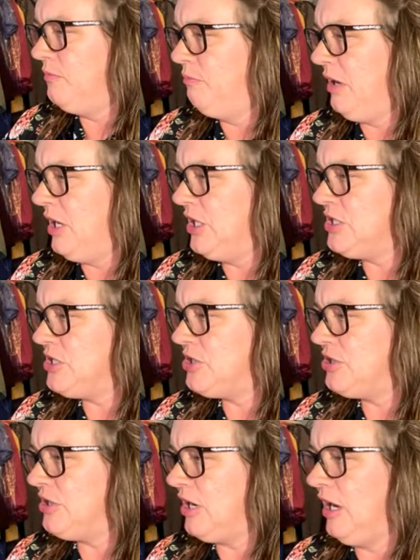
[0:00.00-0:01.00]

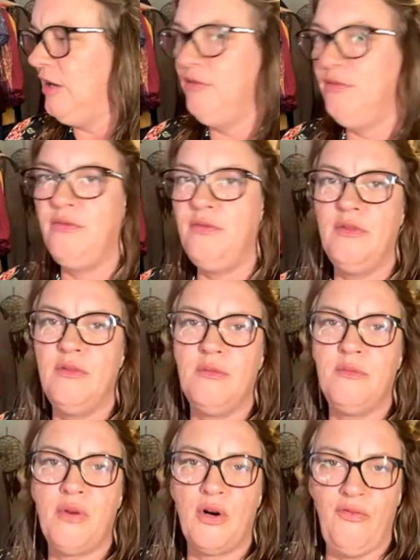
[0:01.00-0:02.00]
bunch of
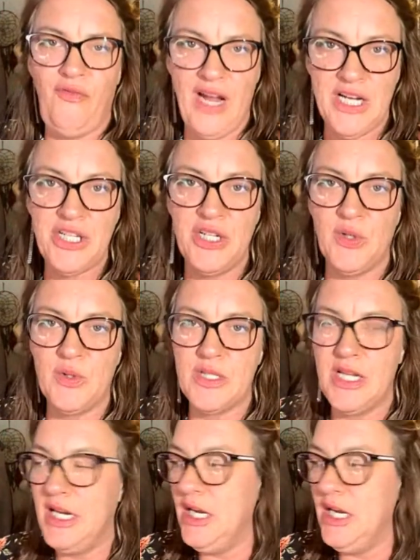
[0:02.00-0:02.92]
professionals in